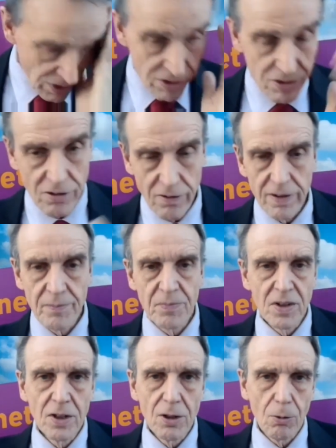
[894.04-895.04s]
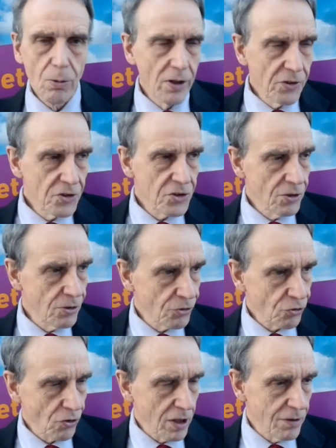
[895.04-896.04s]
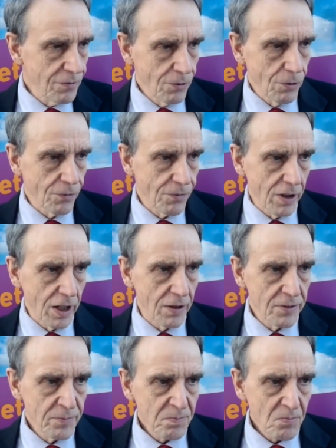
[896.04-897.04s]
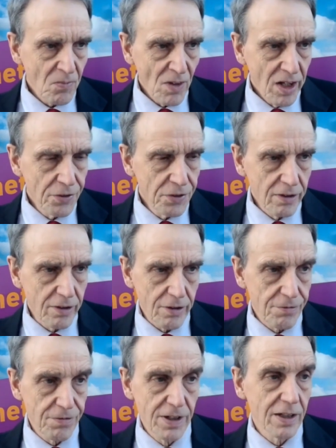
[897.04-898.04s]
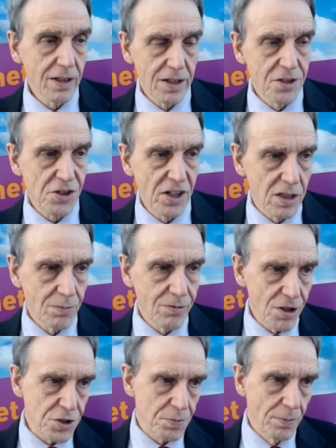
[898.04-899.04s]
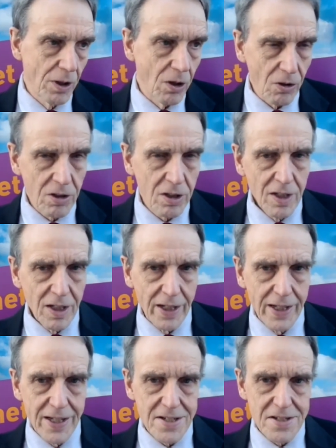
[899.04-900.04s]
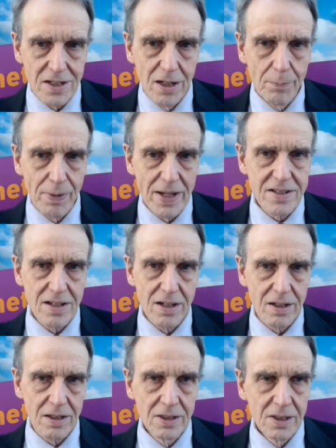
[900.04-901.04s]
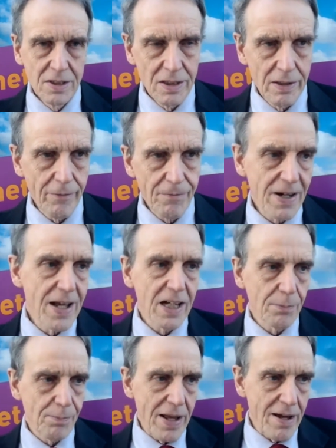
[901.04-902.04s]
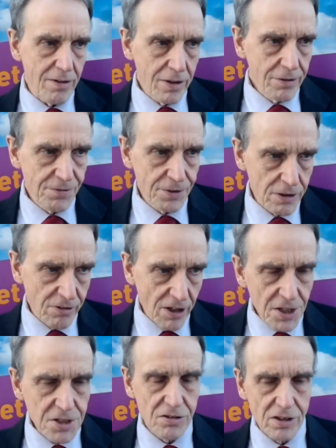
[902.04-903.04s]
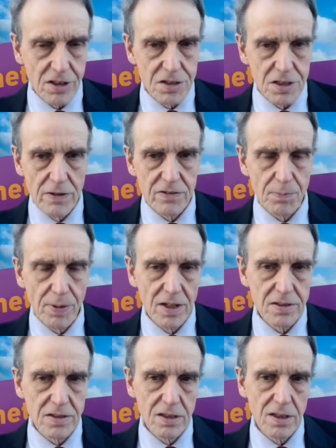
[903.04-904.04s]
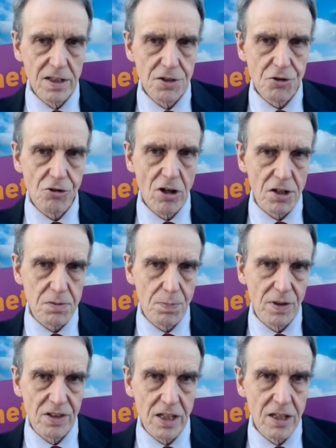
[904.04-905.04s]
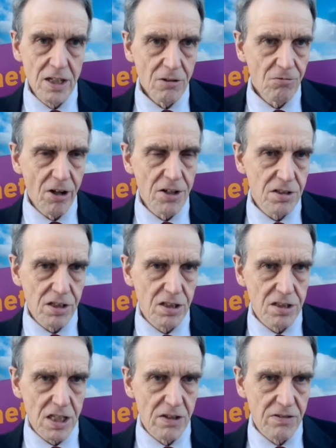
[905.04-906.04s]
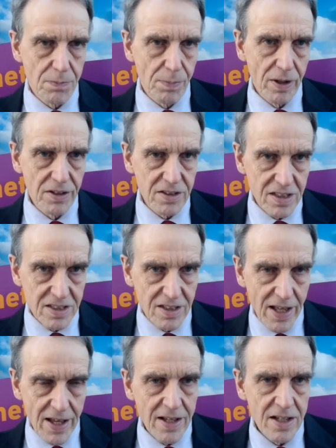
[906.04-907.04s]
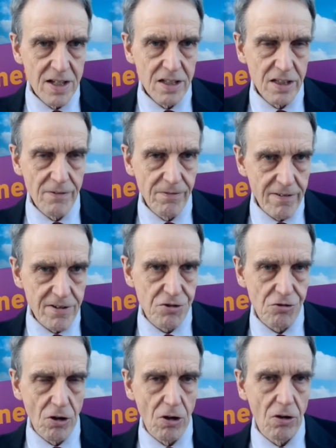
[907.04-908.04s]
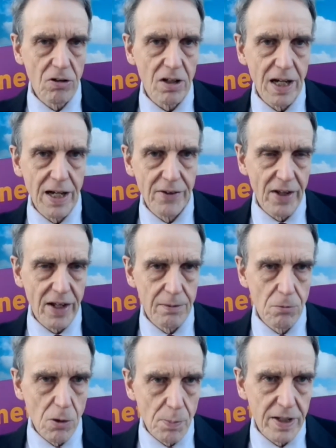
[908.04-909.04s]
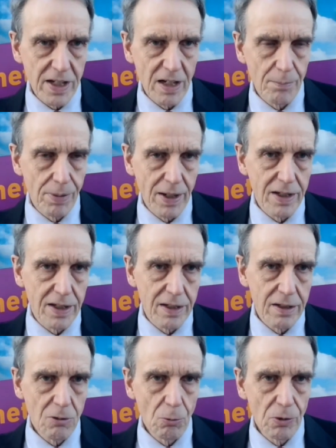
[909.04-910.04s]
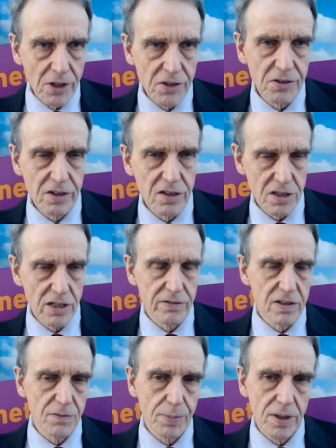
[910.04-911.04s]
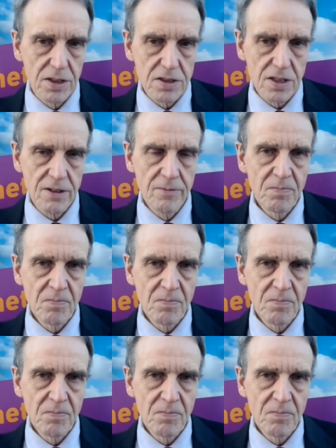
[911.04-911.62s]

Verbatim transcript: Sorry. One, two, three, four, five. I think, frankly, Jacob Rees Mogg is a better a flag bearer for the right of the Conservative Party than Liz Truss. But the right of the Conservative Party is there. They're very strong and they will be campaigning within the Conservative Party.